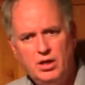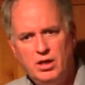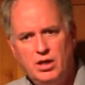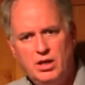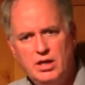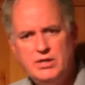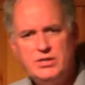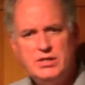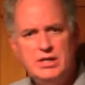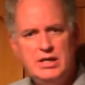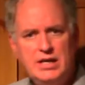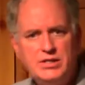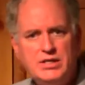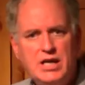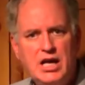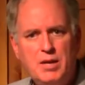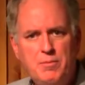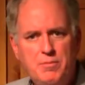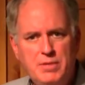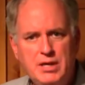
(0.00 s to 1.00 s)
Listen, it's
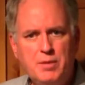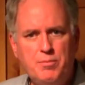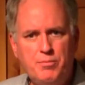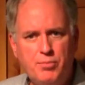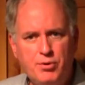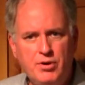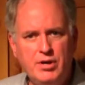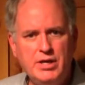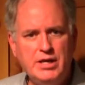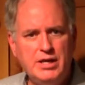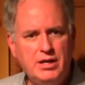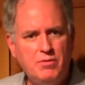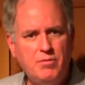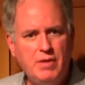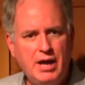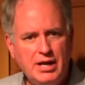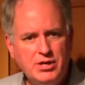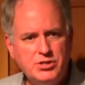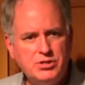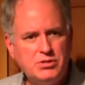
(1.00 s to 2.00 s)
got to be a pretty
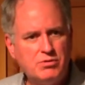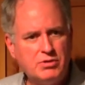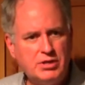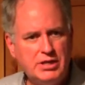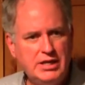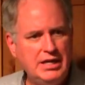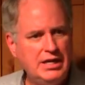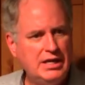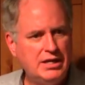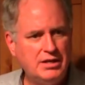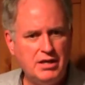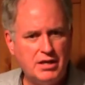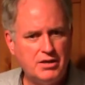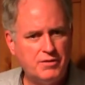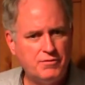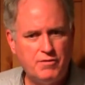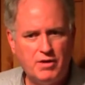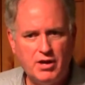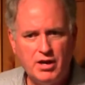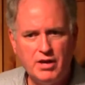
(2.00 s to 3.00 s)
irrational kid not
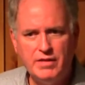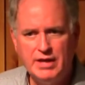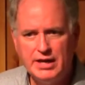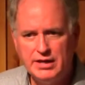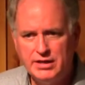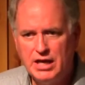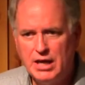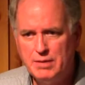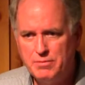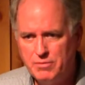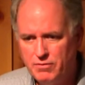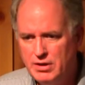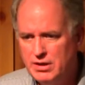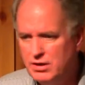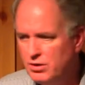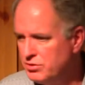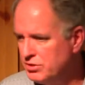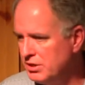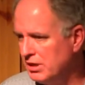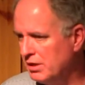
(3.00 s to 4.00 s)
to follow that type of
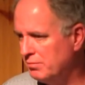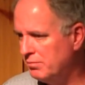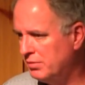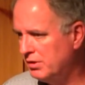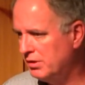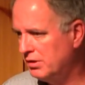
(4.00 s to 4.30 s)
leadership.